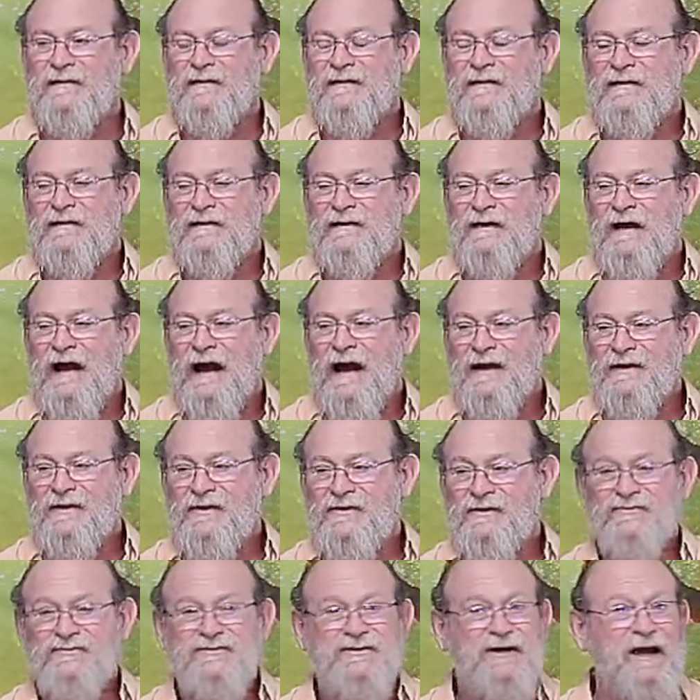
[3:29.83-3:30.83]
How do you
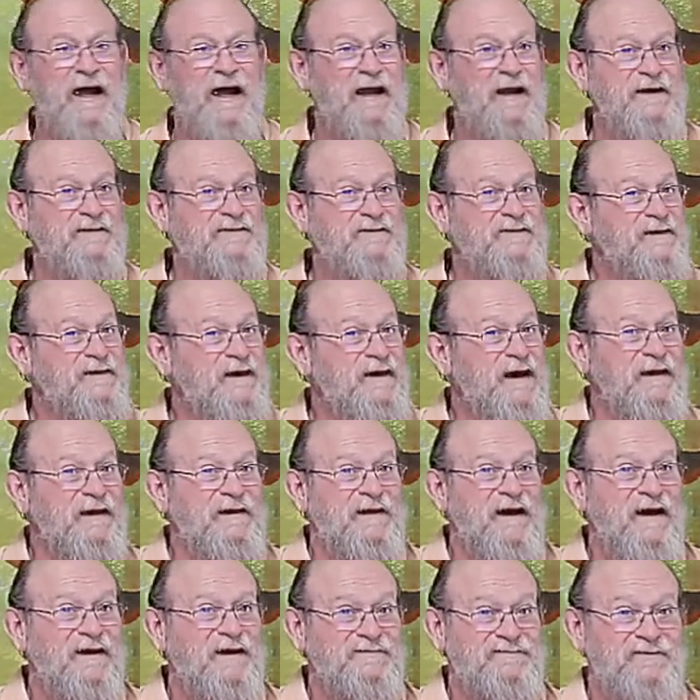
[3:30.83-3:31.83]
change and yet
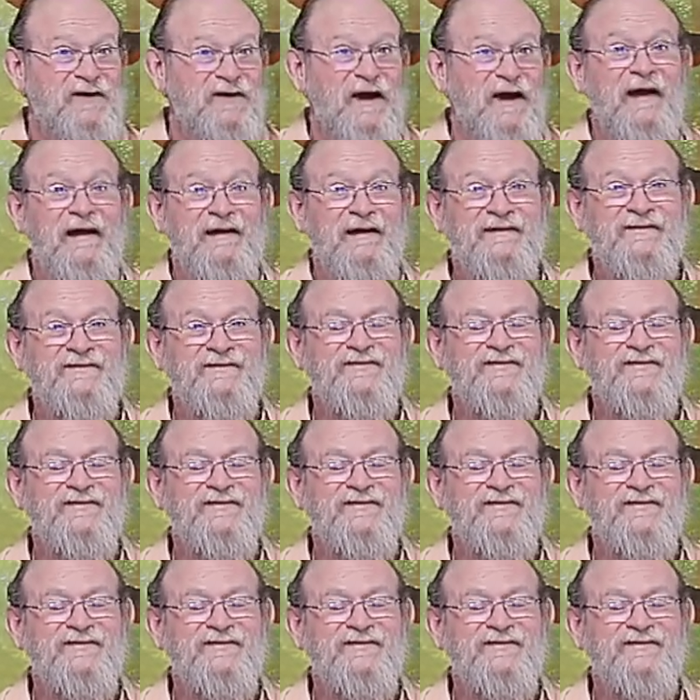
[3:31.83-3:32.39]
not change?